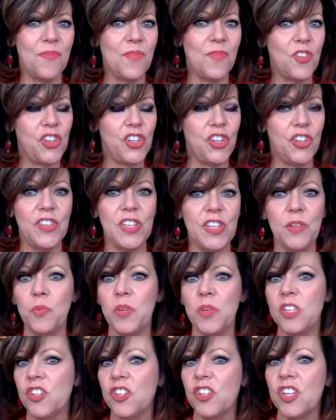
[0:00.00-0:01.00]
choosing
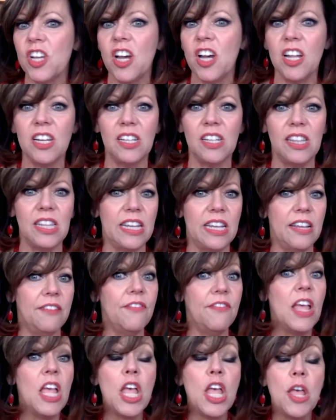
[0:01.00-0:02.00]
Wichita to live,
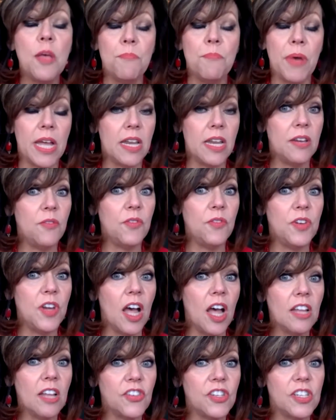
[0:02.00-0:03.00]
but
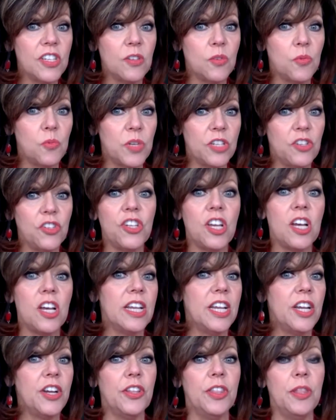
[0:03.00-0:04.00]
not just Wichita
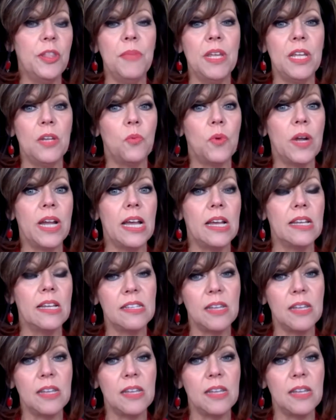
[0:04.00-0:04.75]
here in the Midwest.